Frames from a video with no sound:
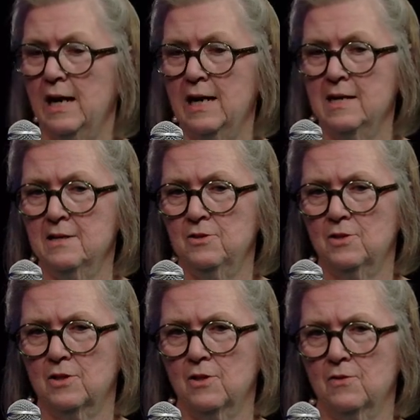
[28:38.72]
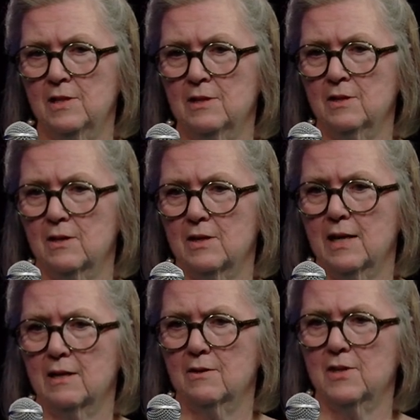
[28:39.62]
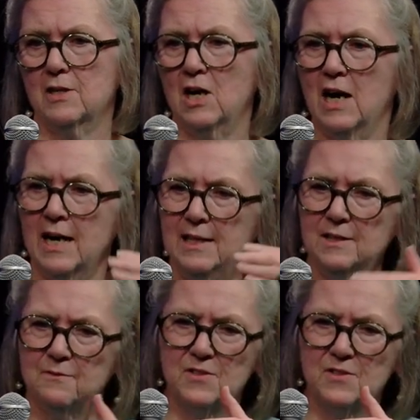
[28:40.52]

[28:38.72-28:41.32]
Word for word: And the kind